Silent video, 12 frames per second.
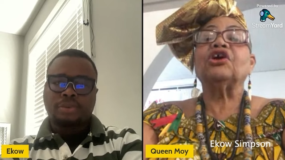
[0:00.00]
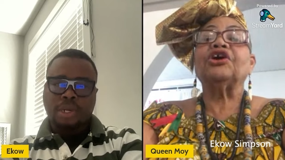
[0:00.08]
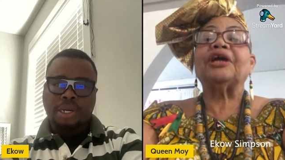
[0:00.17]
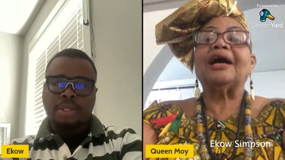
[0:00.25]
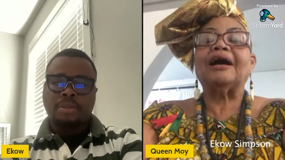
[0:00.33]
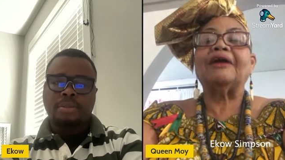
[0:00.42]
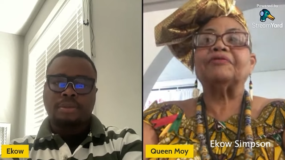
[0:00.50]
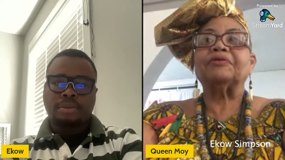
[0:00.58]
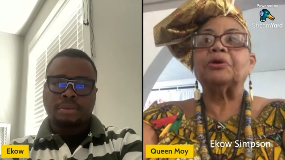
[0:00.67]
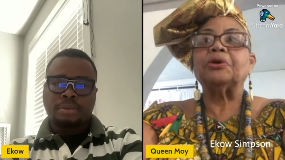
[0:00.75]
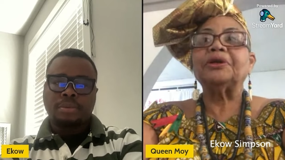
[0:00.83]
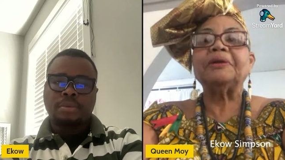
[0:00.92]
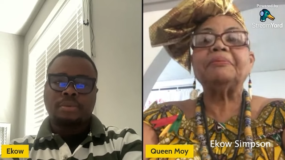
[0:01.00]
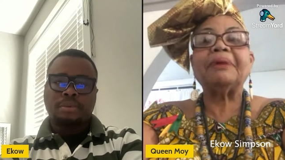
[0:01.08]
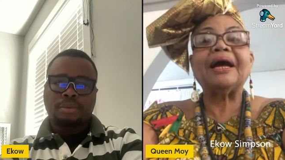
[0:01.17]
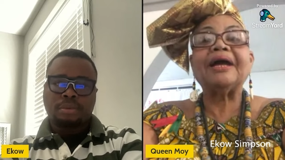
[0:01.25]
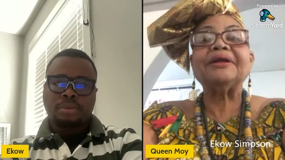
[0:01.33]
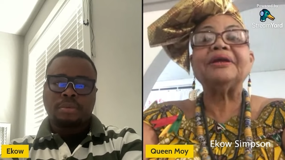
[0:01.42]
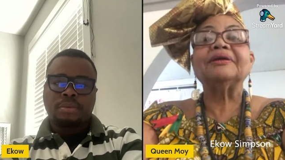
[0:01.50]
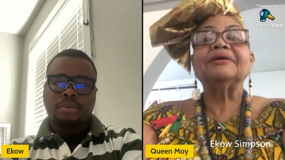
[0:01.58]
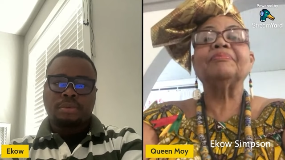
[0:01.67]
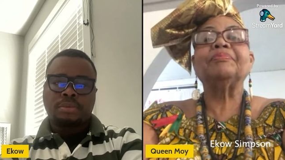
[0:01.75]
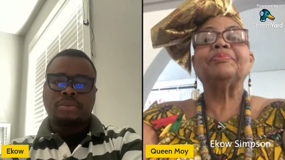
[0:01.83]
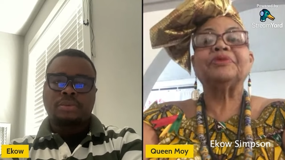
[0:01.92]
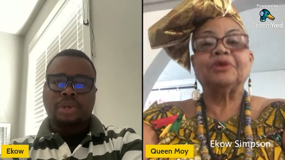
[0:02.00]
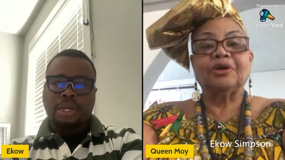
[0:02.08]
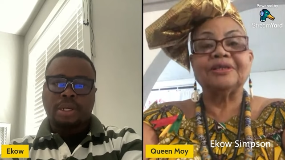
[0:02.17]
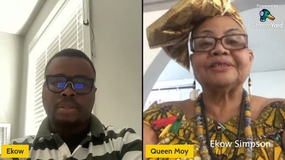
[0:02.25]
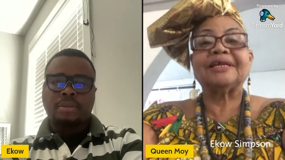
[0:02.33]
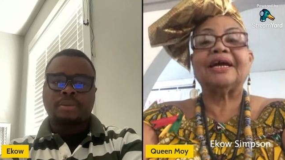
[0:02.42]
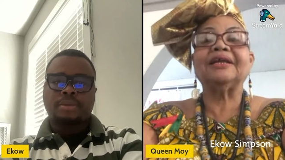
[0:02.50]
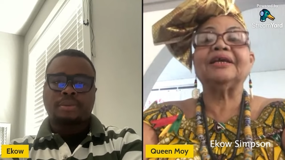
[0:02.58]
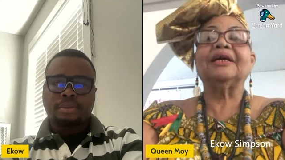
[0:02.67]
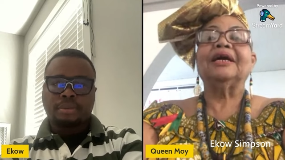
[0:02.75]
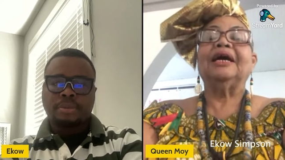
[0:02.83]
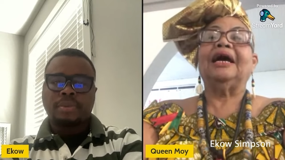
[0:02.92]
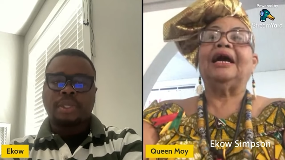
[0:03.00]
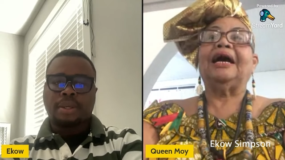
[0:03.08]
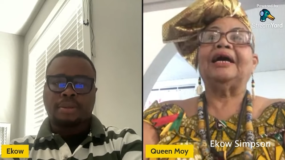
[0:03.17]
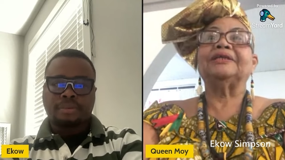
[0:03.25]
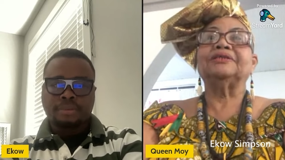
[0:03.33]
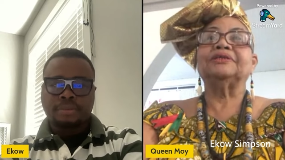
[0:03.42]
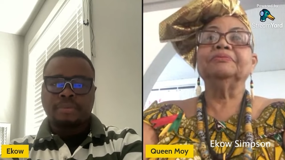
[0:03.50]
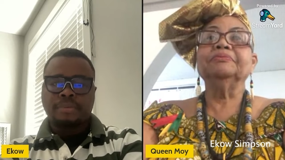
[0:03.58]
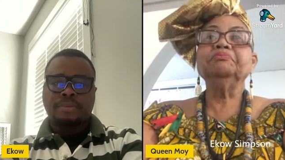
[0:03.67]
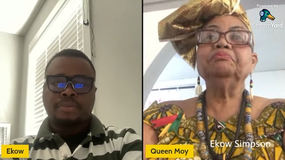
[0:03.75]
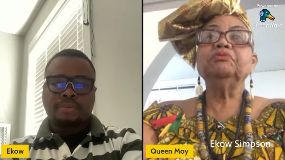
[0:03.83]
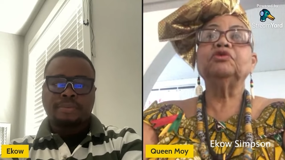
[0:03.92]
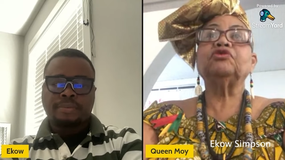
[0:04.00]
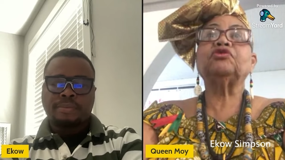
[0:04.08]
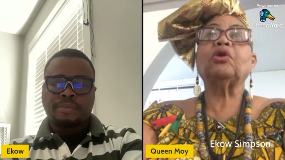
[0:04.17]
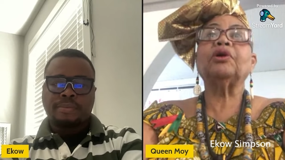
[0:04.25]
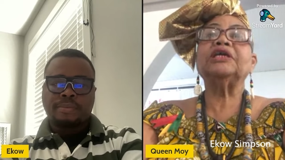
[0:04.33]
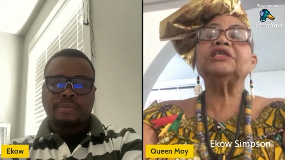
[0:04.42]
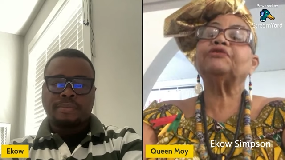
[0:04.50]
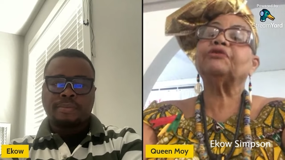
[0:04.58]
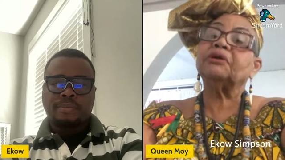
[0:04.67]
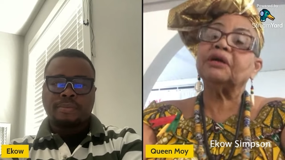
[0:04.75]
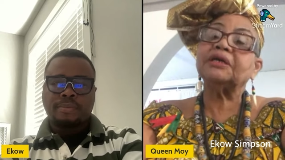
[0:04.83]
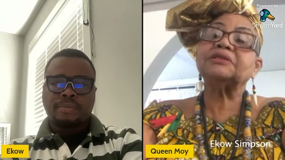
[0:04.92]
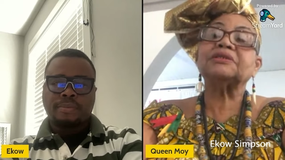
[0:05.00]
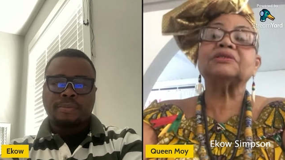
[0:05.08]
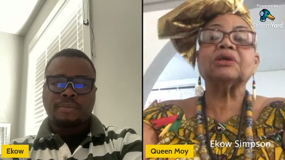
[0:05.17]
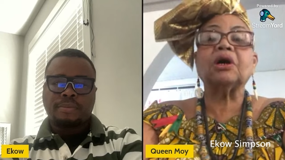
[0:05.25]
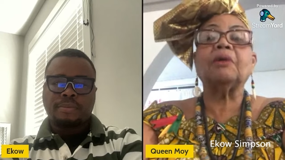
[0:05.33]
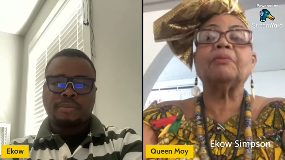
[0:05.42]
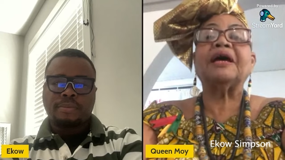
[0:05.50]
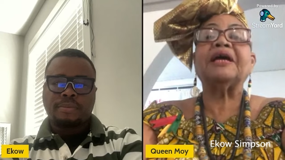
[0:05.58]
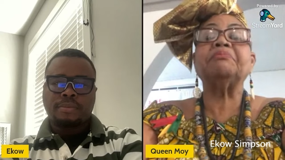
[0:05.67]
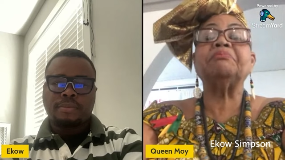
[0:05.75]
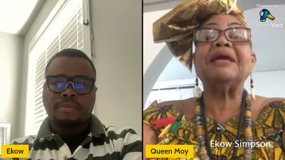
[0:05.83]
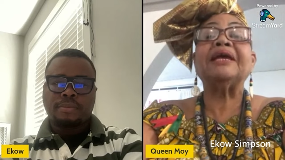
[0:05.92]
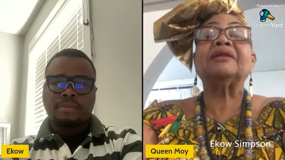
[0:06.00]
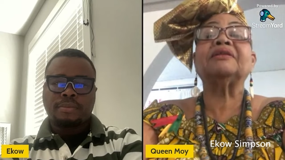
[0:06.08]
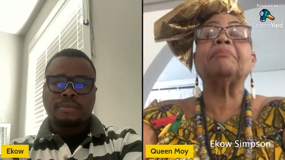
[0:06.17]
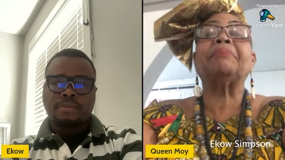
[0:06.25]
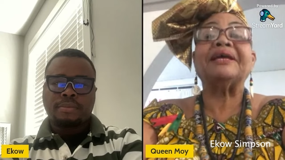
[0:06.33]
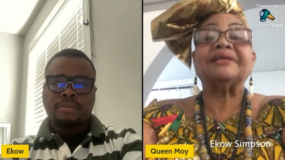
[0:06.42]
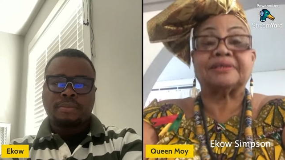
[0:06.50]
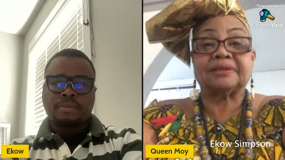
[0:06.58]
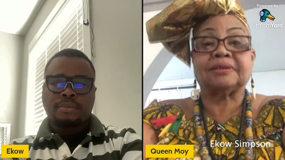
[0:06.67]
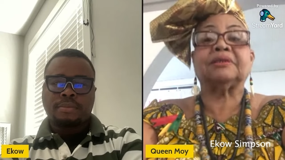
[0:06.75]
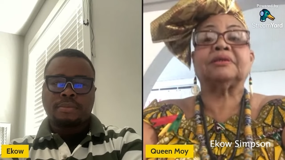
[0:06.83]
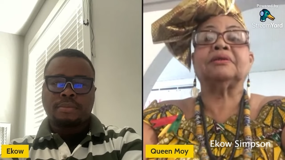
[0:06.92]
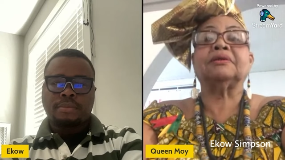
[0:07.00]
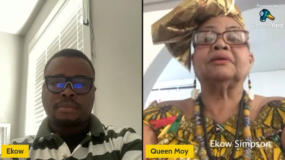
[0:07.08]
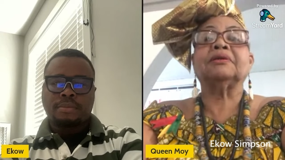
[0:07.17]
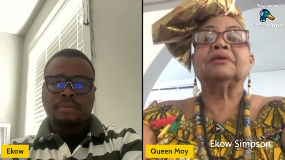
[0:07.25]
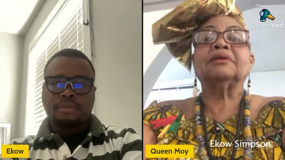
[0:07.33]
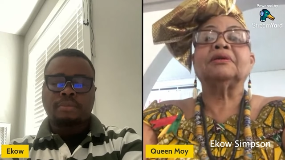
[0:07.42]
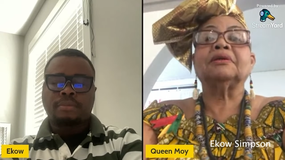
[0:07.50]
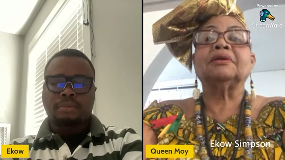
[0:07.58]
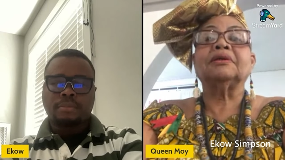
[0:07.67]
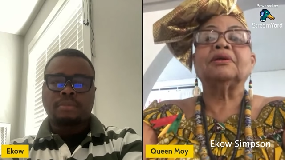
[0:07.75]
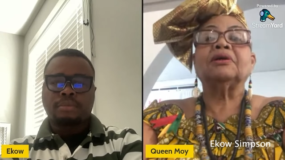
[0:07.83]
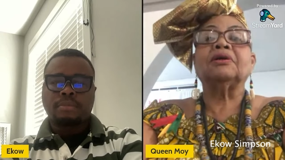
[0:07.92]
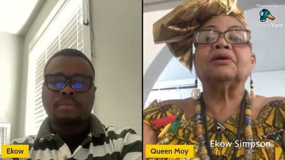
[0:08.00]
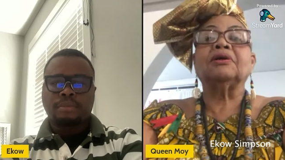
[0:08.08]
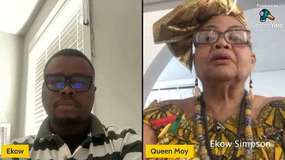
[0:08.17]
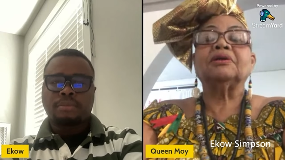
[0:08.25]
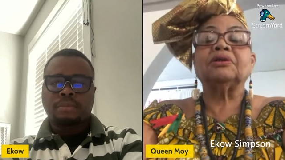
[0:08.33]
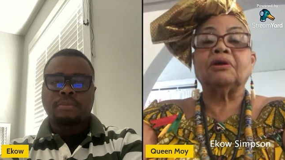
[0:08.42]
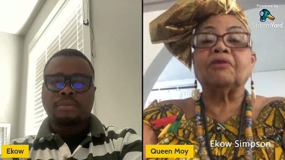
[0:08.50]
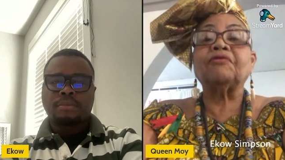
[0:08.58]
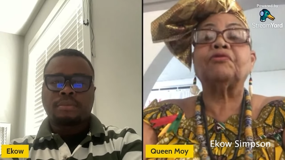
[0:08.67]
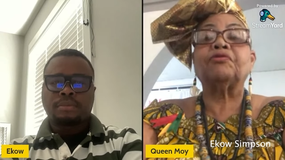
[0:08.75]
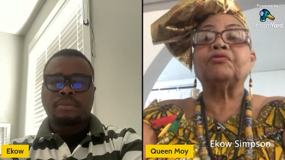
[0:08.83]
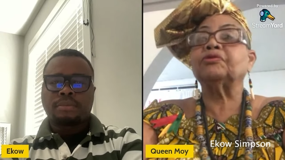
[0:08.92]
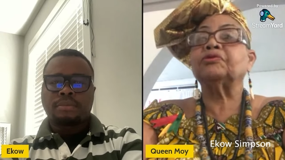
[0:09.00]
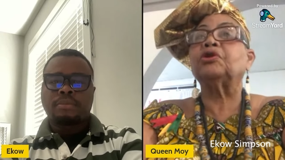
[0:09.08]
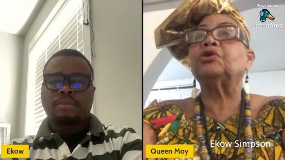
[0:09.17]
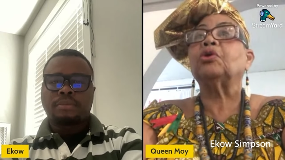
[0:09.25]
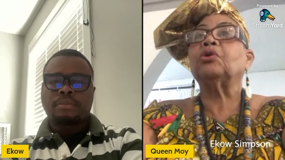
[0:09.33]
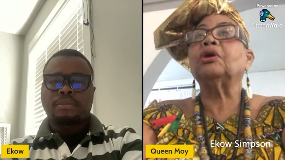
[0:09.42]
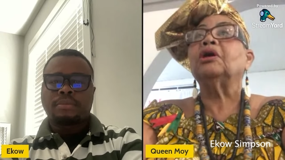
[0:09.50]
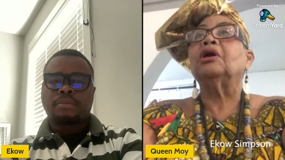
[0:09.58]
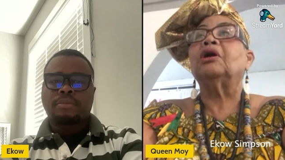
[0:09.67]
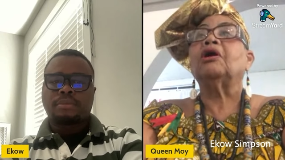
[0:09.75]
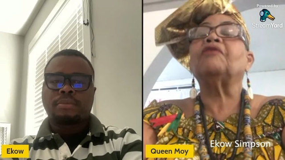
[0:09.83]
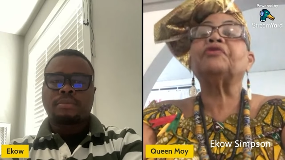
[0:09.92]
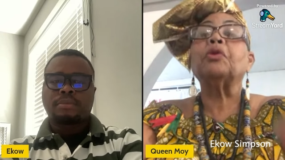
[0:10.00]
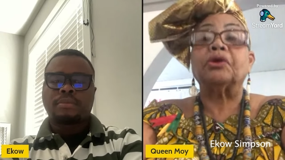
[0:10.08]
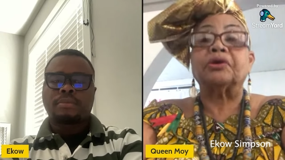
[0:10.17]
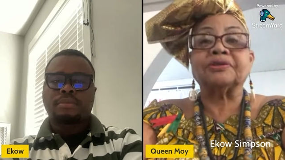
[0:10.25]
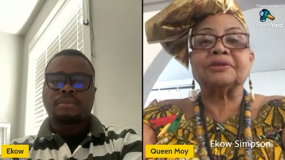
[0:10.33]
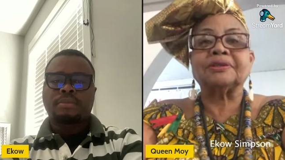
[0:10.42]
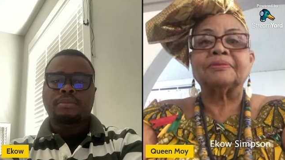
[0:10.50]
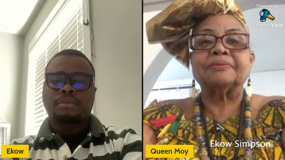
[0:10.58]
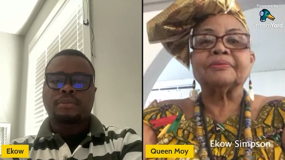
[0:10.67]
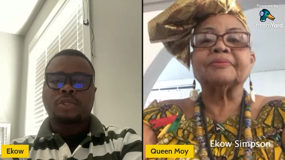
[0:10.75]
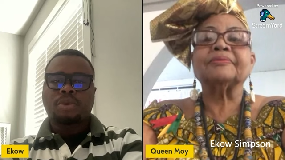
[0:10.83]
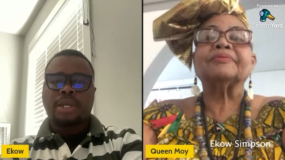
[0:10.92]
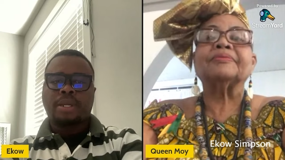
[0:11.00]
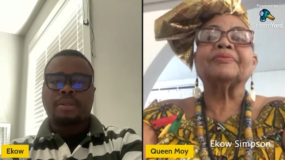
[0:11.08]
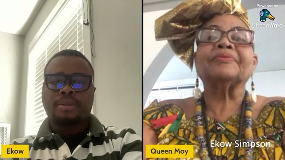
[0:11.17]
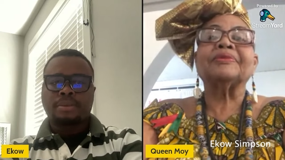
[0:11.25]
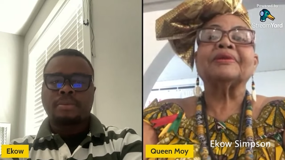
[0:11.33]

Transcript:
Speaker 1: going right. to have
Speaker 2: good and bad. You right. understand? Yeah. And so it's for us to come and make the best mm-hmm. of you know of the worst. Right.